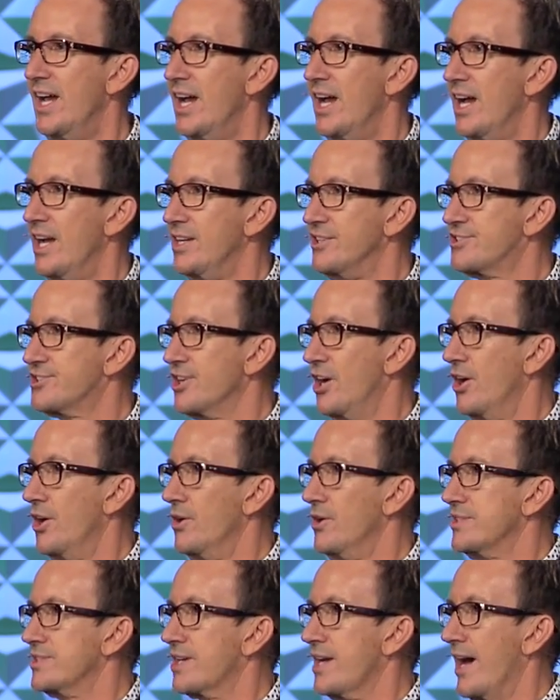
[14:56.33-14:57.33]
And
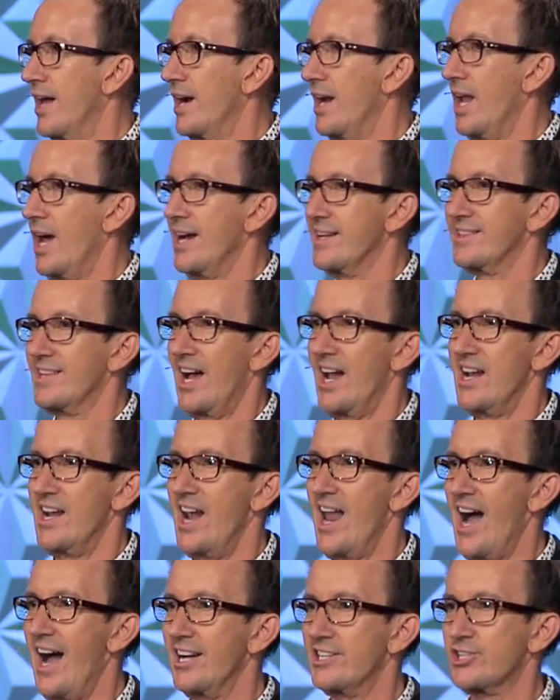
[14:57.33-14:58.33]
so it's kind of like that
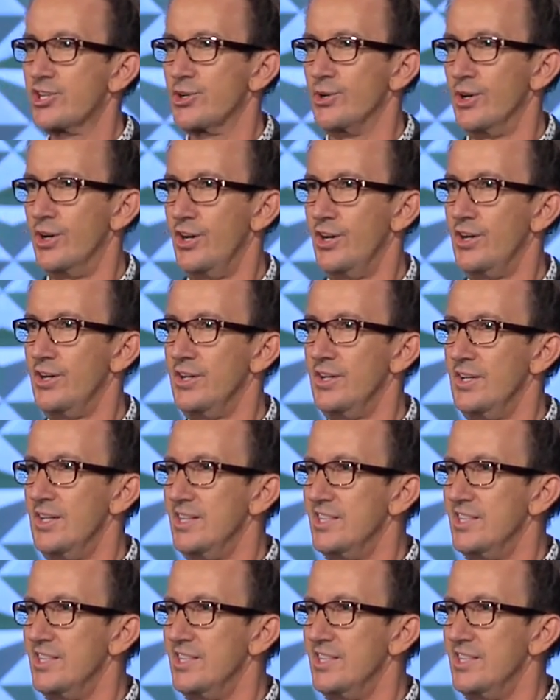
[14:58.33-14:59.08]
natural